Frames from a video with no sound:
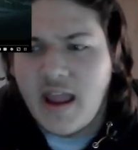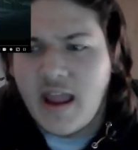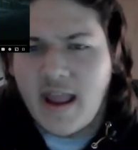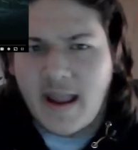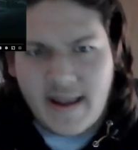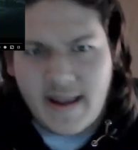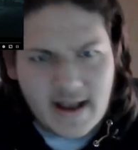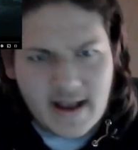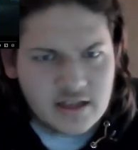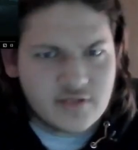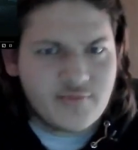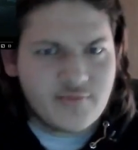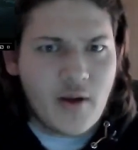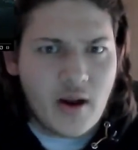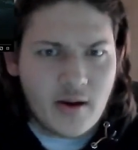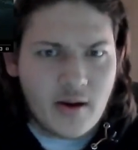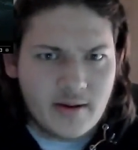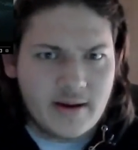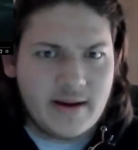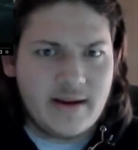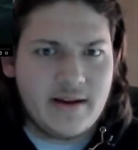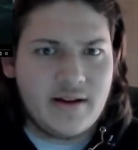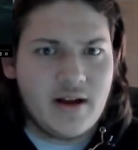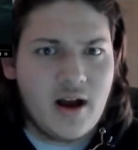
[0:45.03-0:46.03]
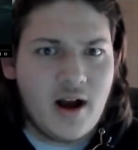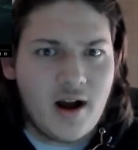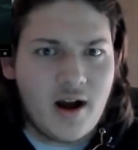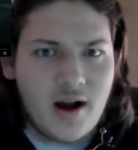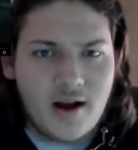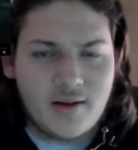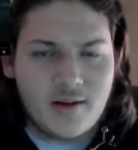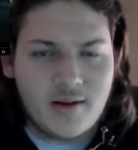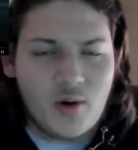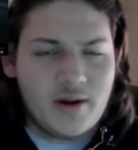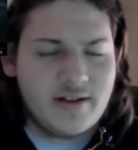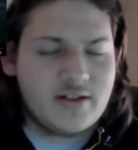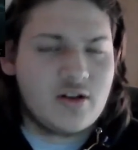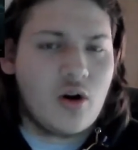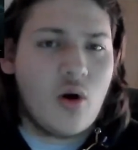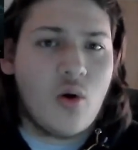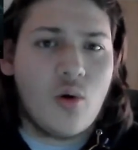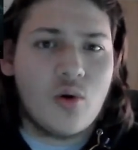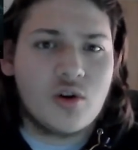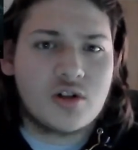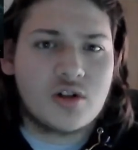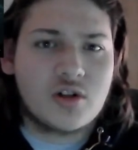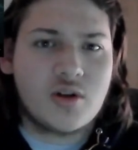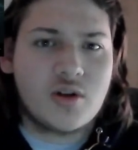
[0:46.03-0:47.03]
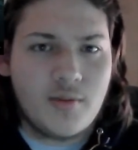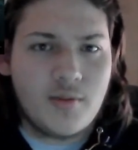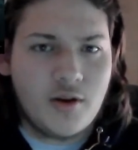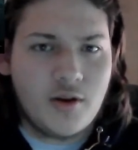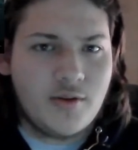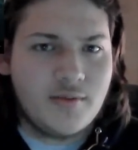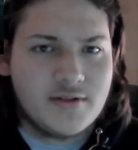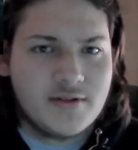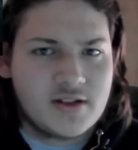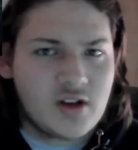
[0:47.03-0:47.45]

he has he's got autoimmune